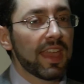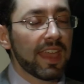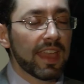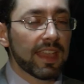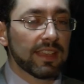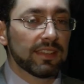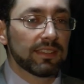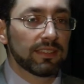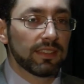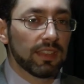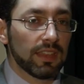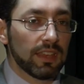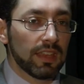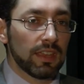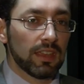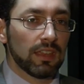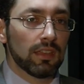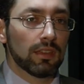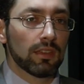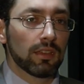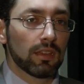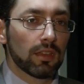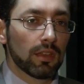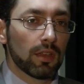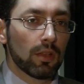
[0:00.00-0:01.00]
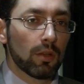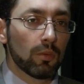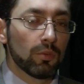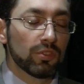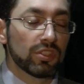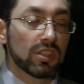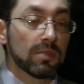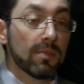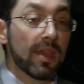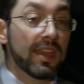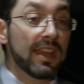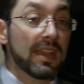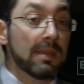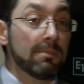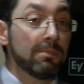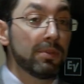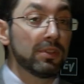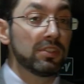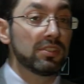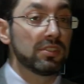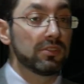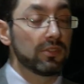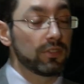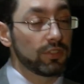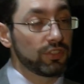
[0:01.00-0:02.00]
was the main
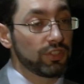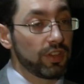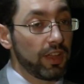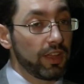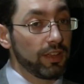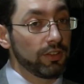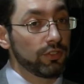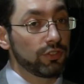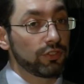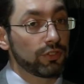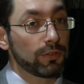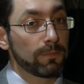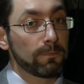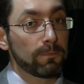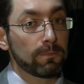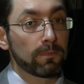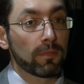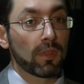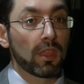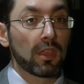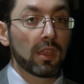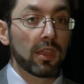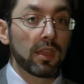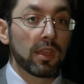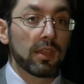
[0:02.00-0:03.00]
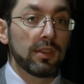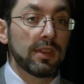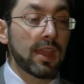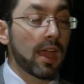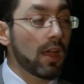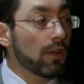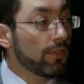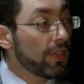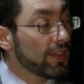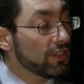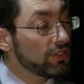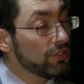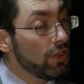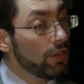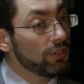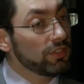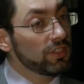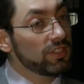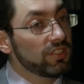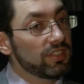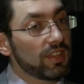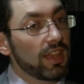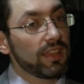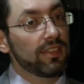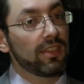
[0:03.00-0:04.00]
impetus of the change. Now, that's not to
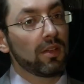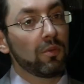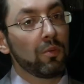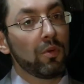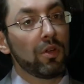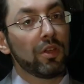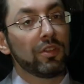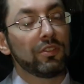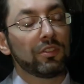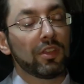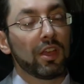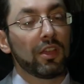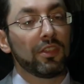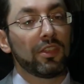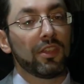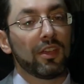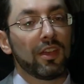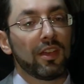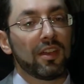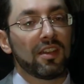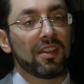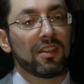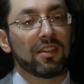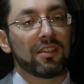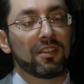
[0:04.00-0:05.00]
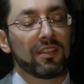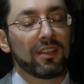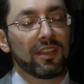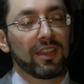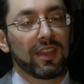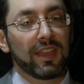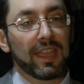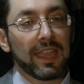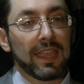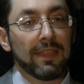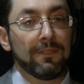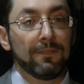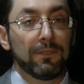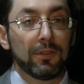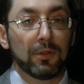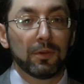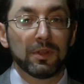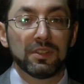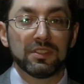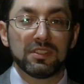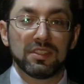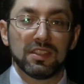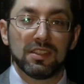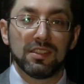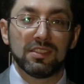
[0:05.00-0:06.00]
say there weren't other
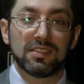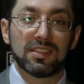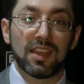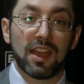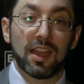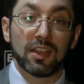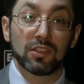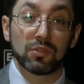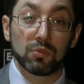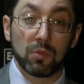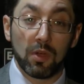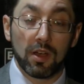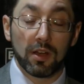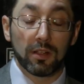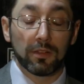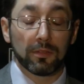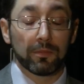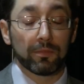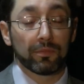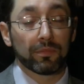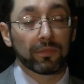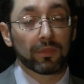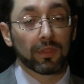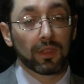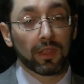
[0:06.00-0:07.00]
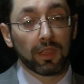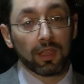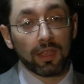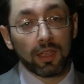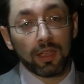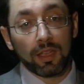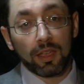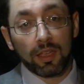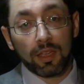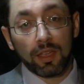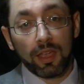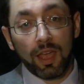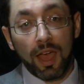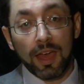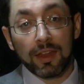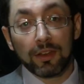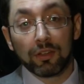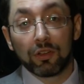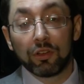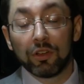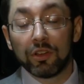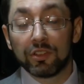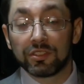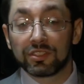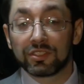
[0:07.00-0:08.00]
influences as well. And of
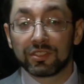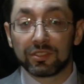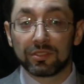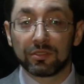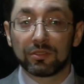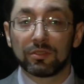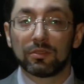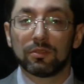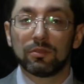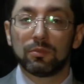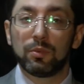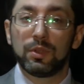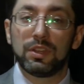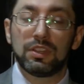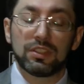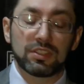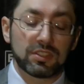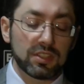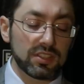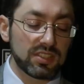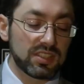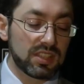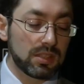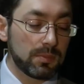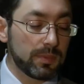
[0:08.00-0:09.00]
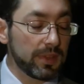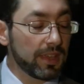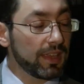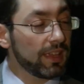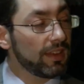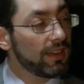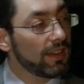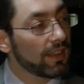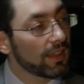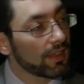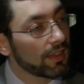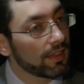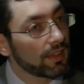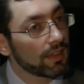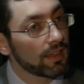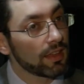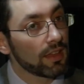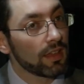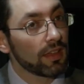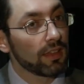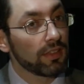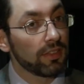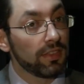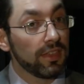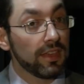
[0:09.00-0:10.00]
course, we discussed at the beginning
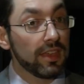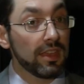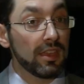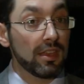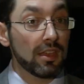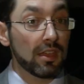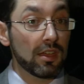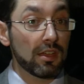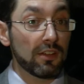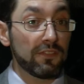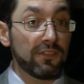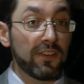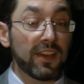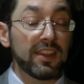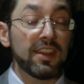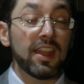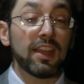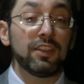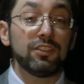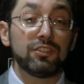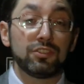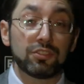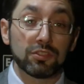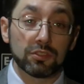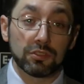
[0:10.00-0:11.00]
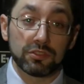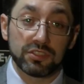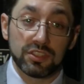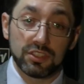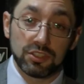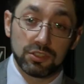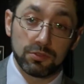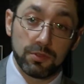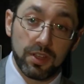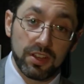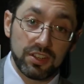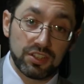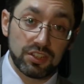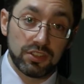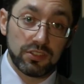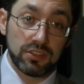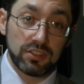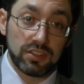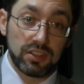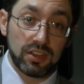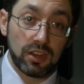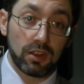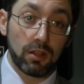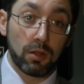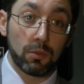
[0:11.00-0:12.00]
the financial situation the
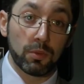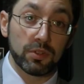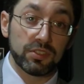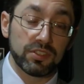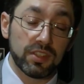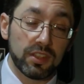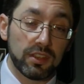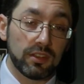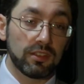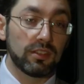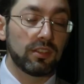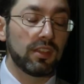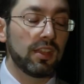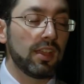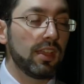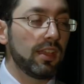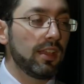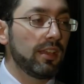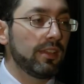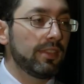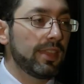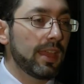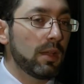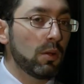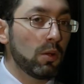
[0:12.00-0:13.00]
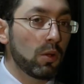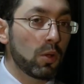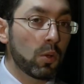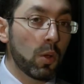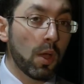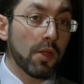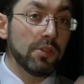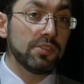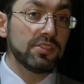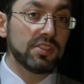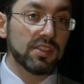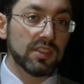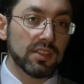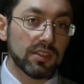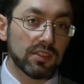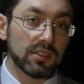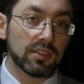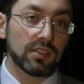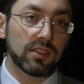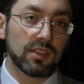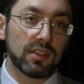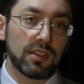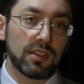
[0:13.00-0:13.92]
synagogue was in. They were quoted